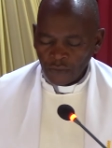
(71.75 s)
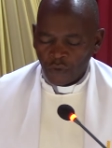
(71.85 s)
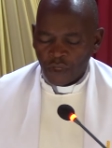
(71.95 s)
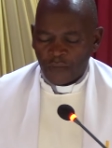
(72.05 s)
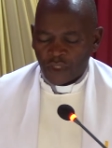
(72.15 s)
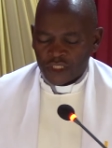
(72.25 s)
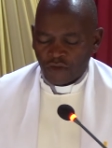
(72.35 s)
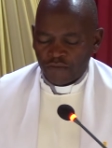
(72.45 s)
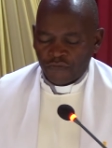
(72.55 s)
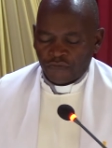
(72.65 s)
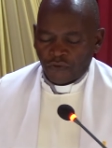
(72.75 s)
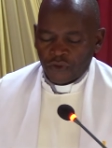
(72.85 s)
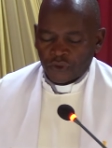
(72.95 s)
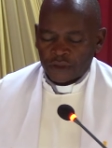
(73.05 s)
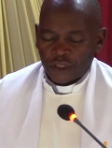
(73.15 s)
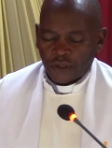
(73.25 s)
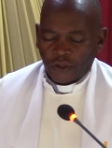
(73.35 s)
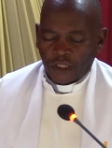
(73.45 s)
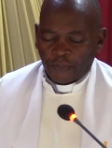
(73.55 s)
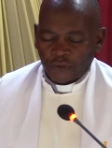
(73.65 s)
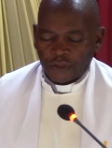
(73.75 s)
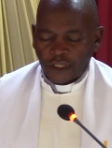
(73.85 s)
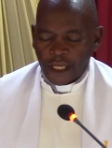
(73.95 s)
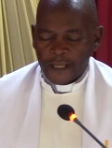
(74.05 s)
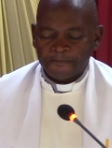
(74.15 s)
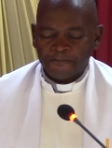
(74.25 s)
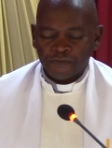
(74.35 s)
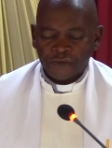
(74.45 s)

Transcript: We humble ourselves before you and call upon your name.